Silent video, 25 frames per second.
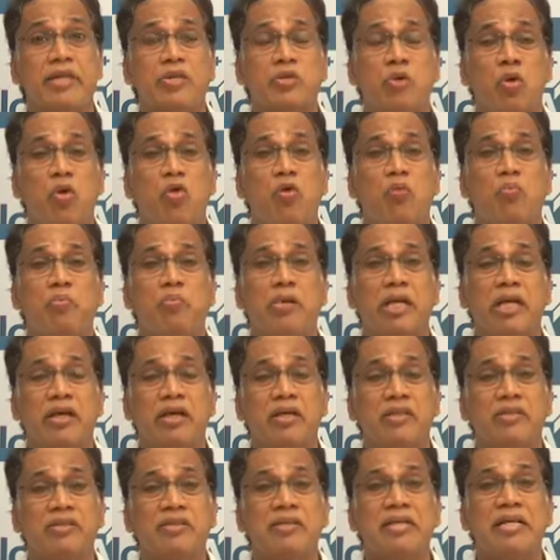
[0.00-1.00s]
at home,
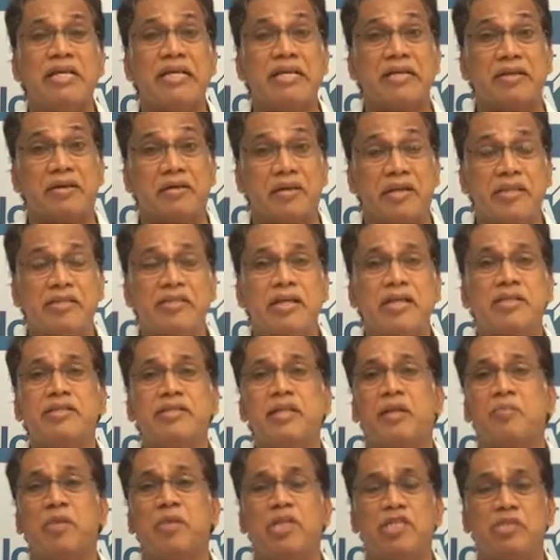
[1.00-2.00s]
because
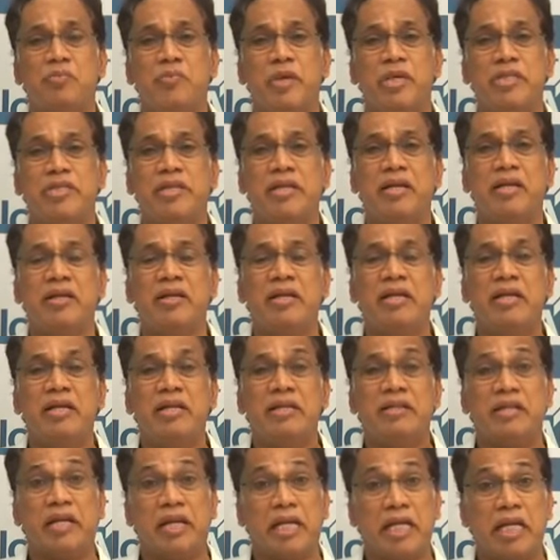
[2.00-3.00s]
results are much better,
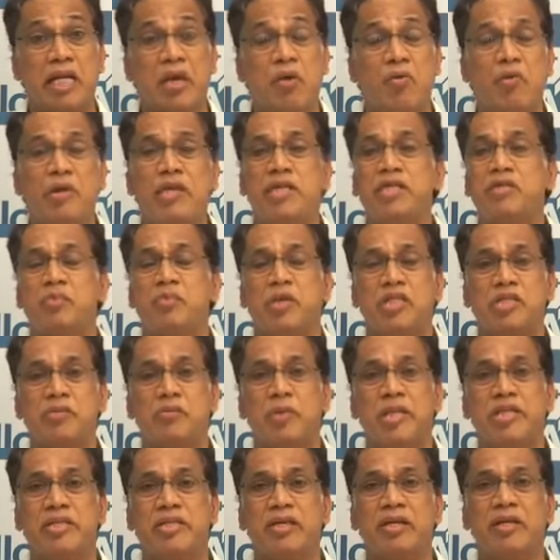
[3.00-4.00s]
the recovery is much
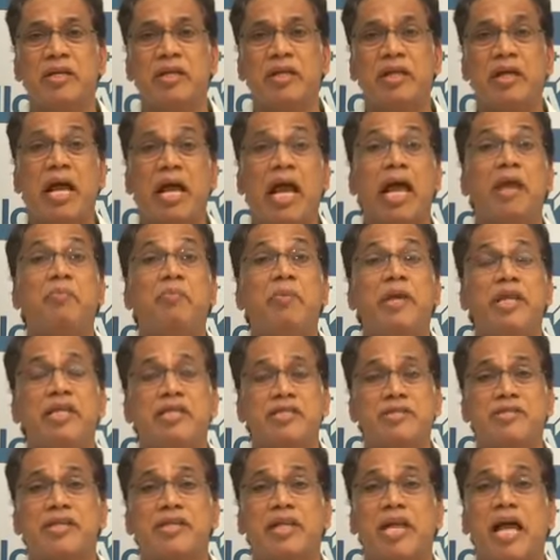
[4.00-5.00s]
better, and
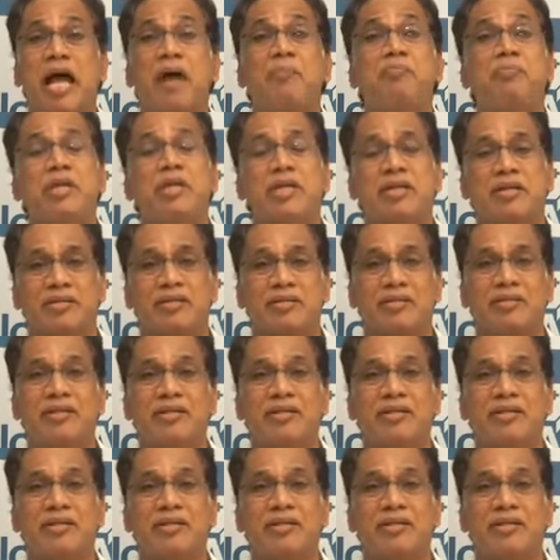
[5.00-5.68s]
patients are happier.